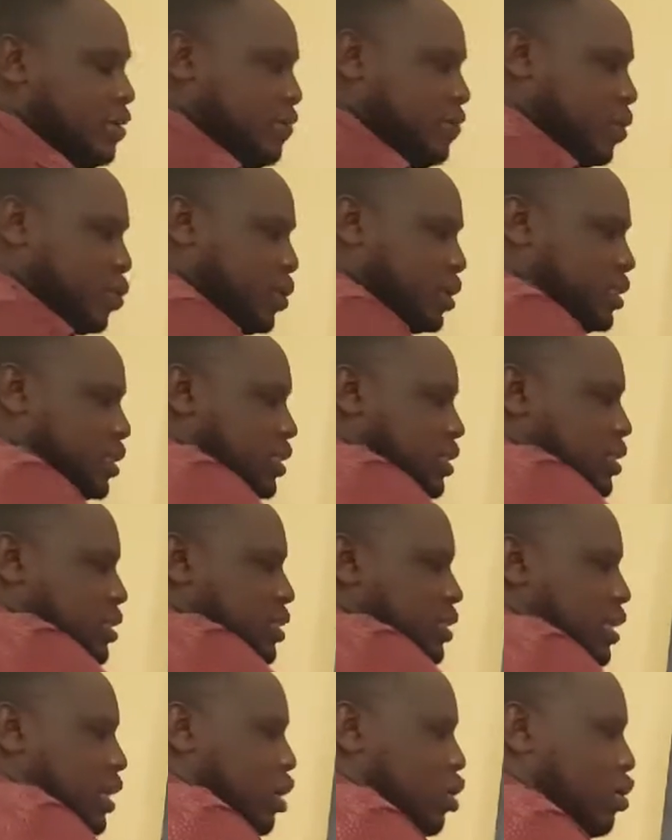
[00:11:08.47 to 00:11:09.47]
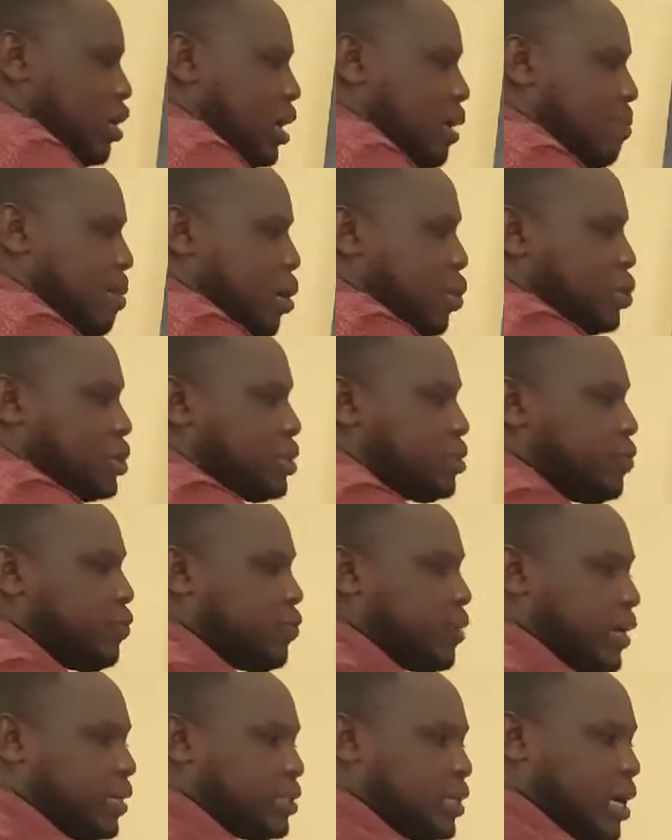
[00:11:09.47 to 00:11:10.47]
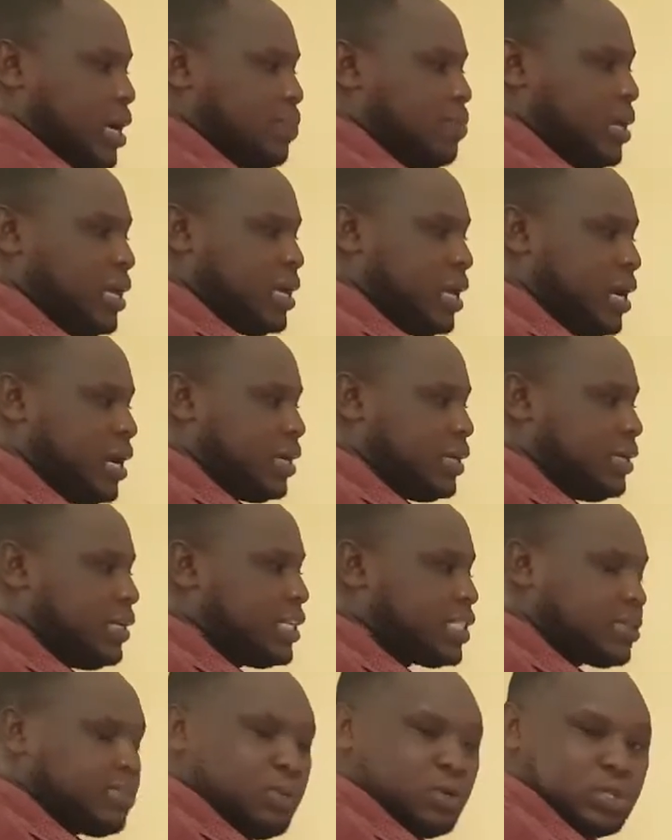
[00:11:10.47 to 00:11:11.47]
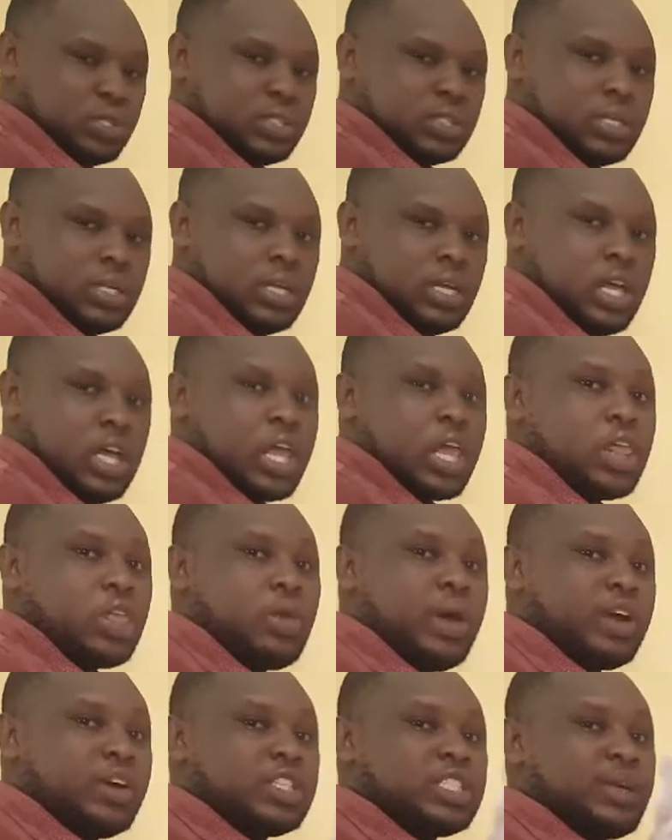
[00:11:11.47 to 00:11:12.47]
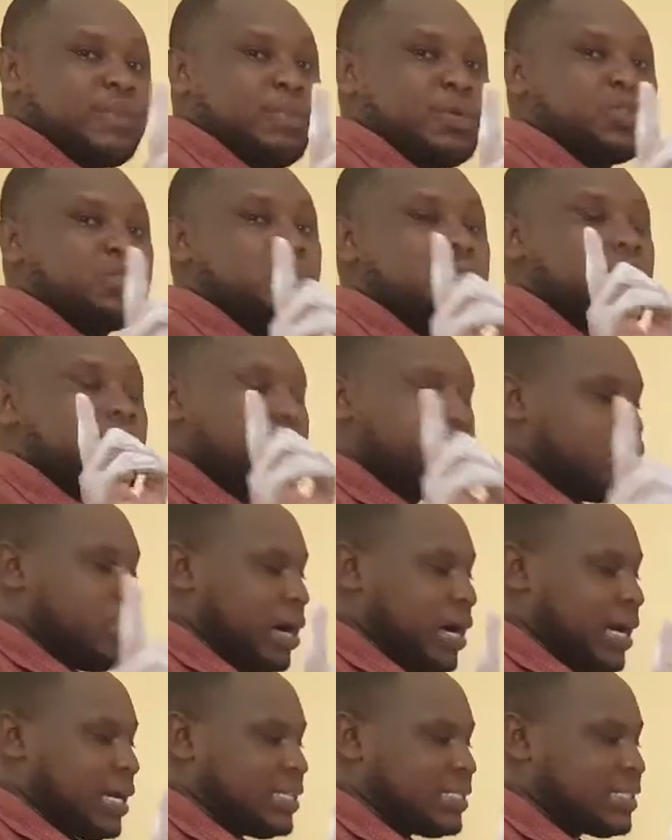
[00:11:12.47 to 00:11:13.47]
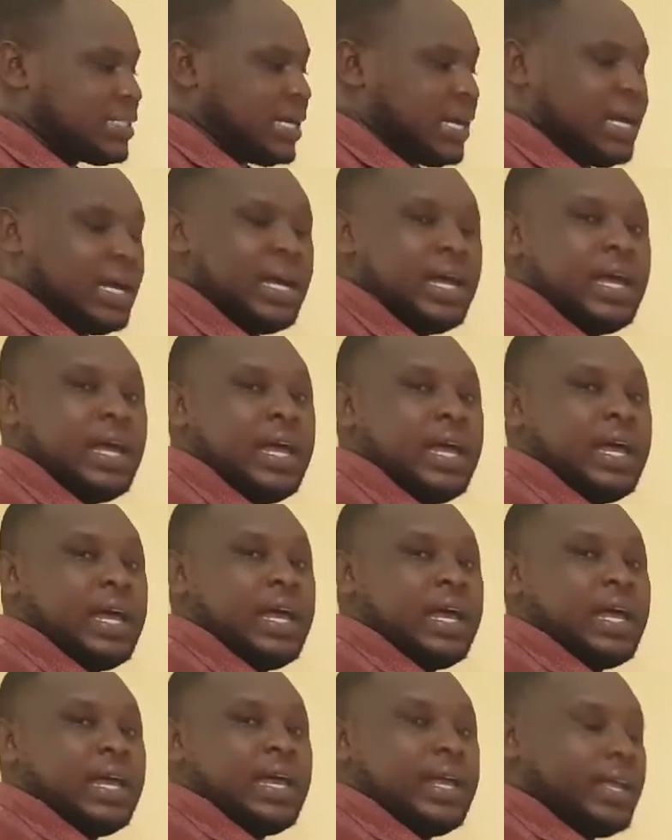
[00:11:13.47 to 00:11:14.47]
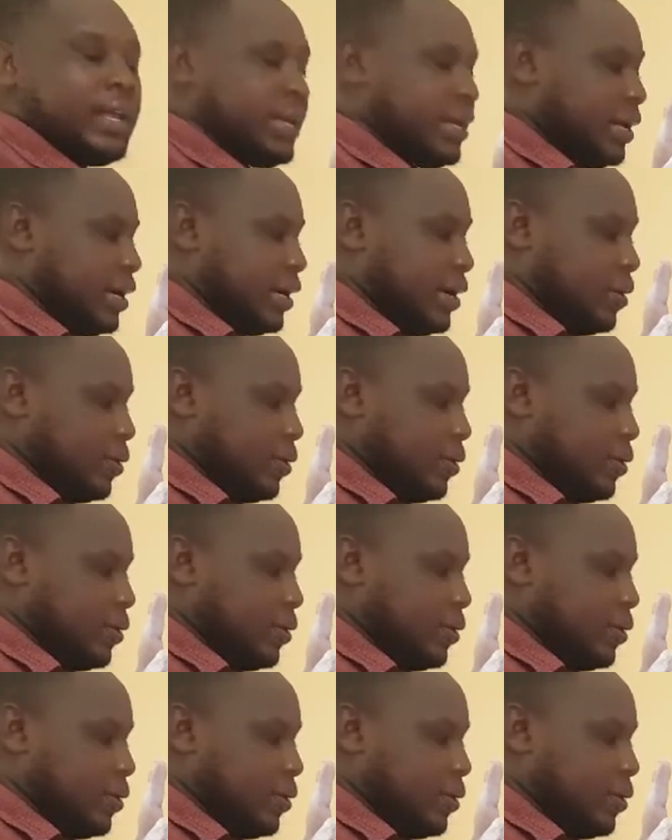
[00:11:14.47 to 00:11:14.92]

the question is all about decimals, you are not supposed to give your answer in